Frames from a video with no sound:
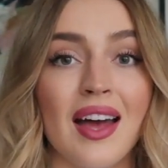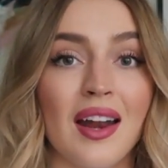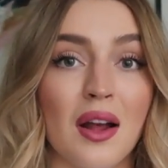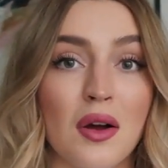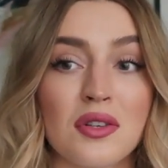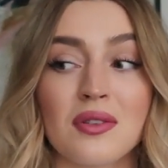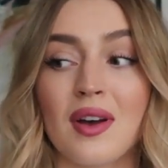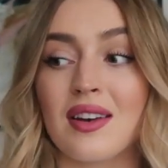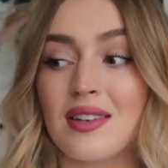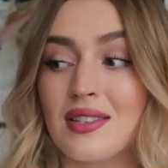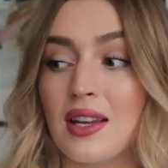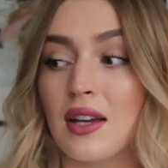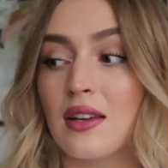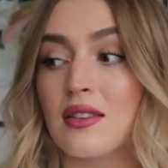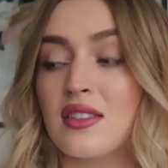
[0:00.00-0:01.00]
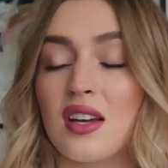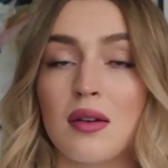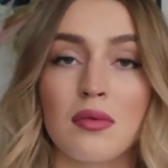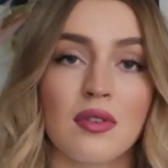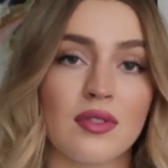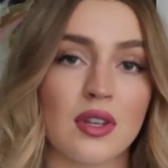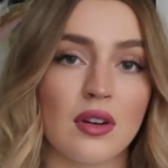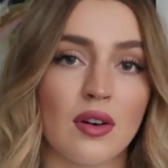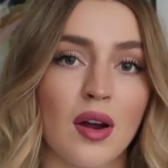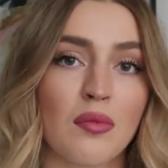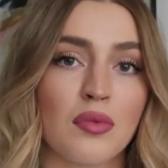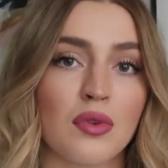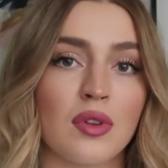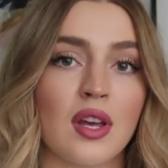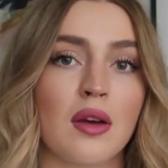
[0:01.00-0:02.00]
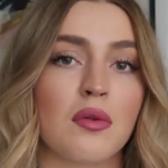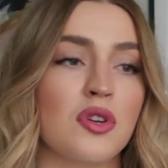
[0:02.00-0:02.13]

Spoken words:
and I also had a second tub of the Creme Brulee,